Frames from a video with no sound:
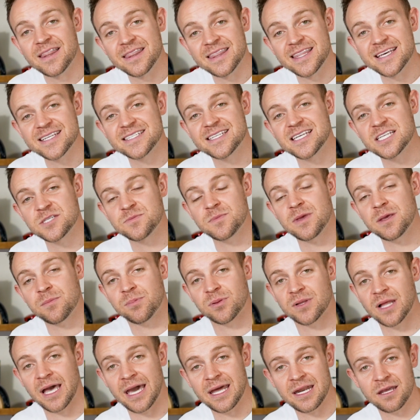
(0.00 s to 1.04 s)
This is me
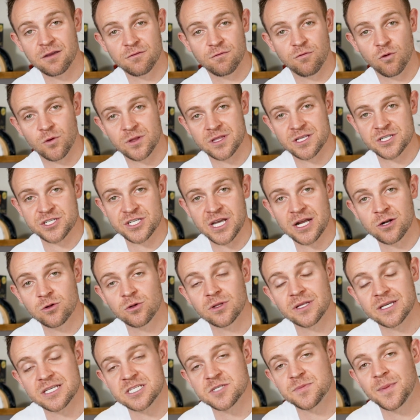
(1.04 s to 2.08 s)
planning for the
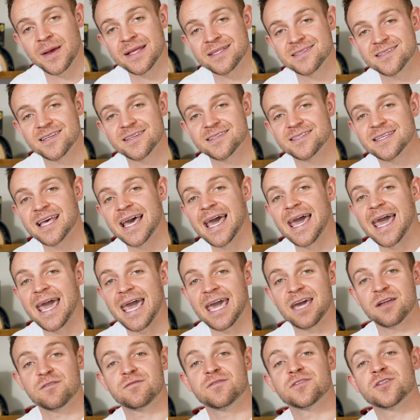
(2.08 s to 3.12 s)
general expenses
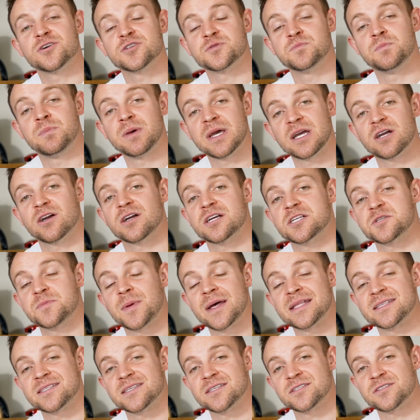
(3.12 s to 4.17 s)
and for those bigger
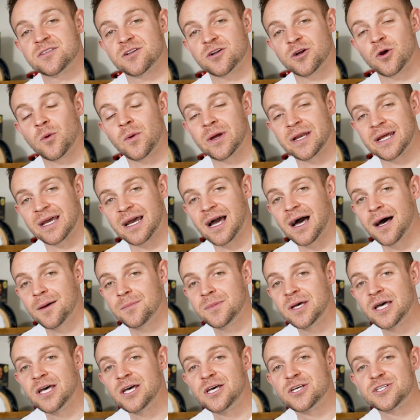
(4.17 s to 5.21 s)
expenses that are going to
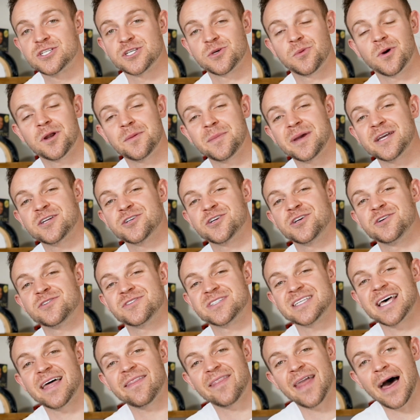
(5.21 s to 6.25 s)
come. So you wanna make sure you
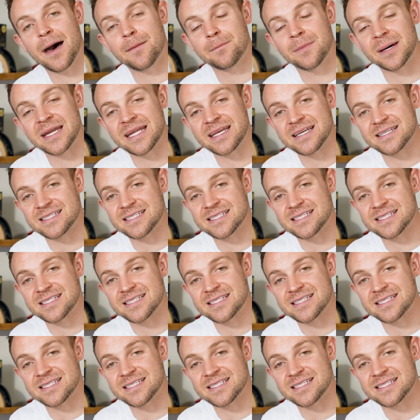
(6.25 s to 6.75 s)
set that money